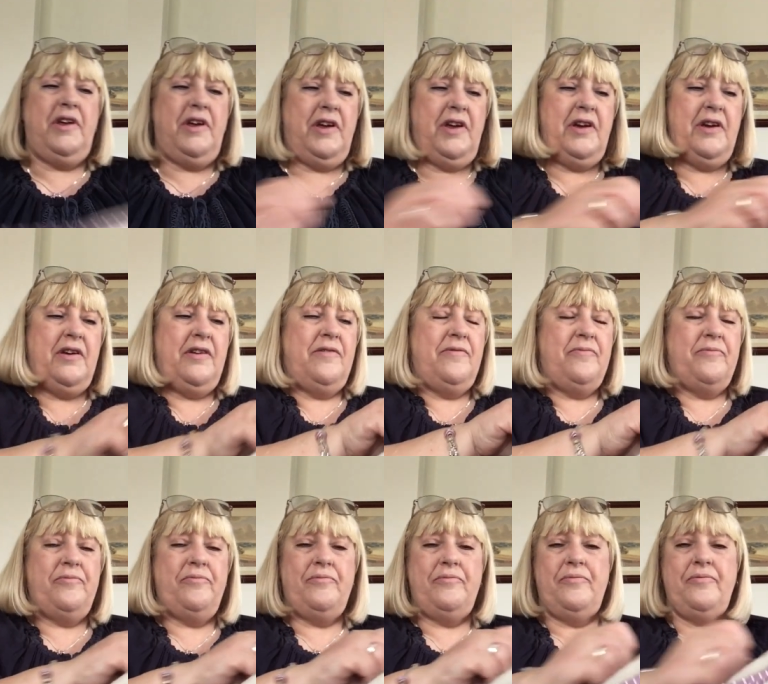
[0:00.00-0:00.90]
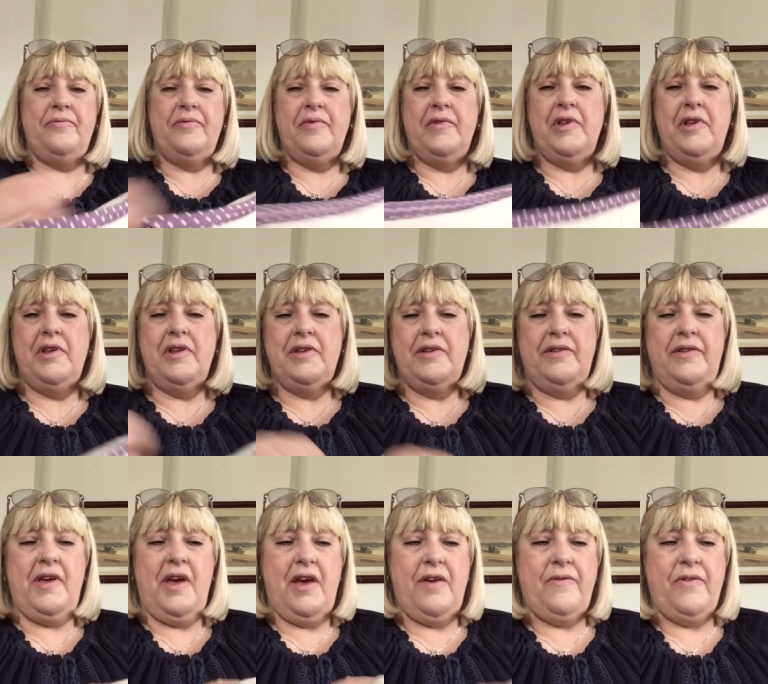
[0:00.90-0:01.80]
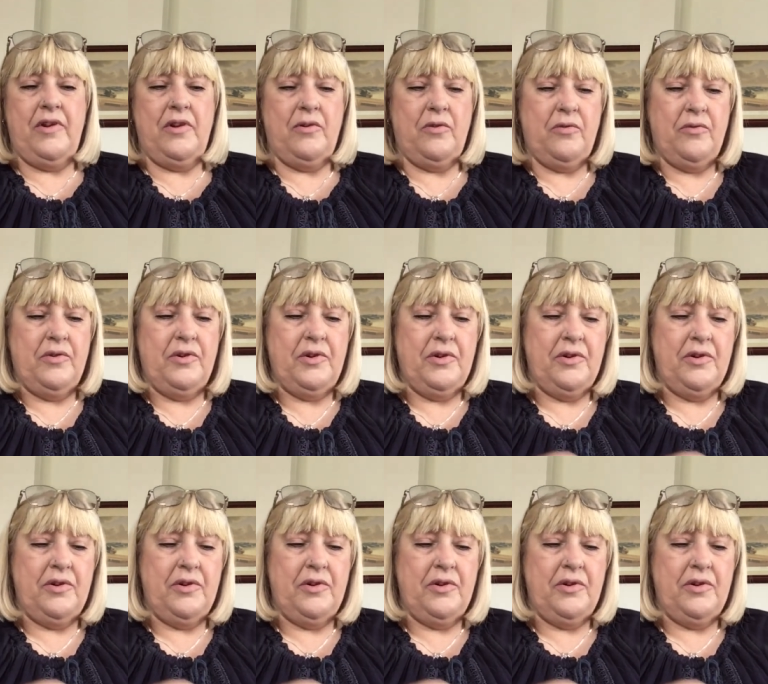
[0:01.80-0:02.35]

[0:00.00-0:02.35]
here? Let's have a look.